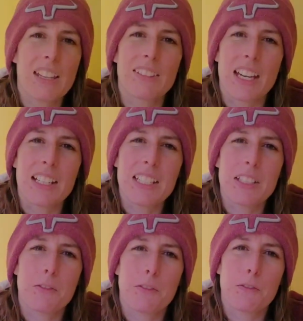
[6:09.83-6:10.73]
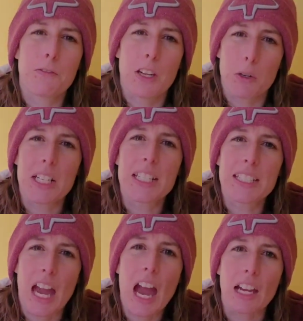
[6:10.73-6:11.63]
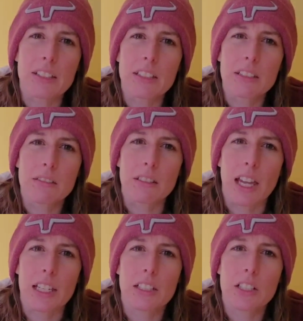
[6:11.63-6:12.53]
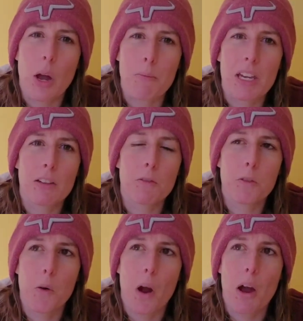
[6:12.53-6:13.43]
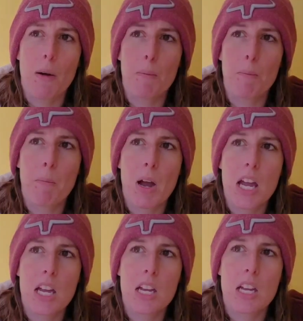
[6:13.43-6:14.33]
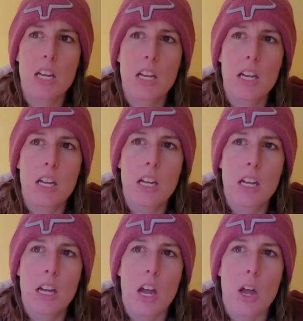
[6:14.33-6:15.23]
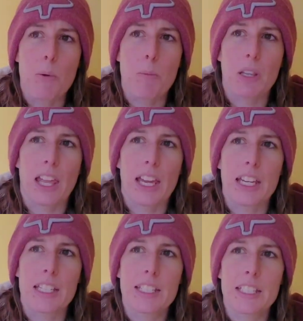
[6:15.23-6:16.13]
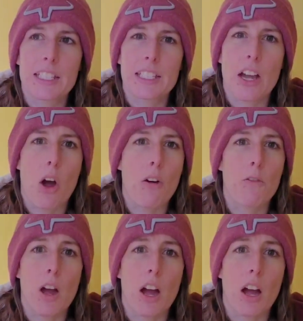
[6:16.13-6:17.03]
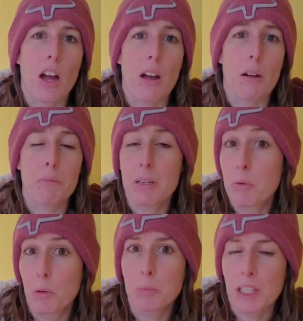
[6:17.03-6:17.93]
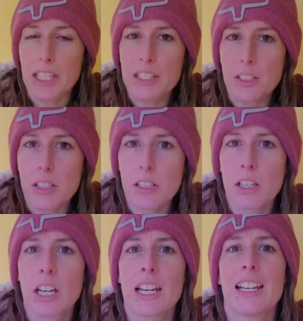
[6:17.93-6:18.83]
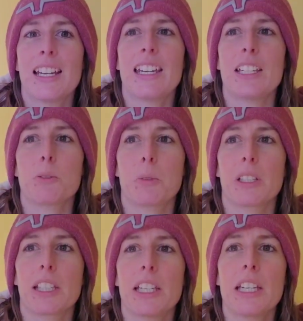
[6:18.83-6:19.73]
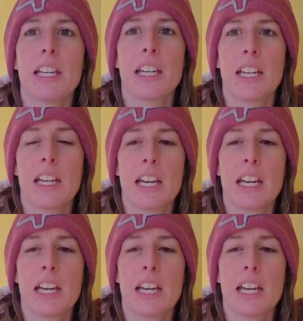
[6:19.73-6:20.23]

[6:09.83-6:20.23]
that is very sad. Like, coming from a place of a people pleaser, it really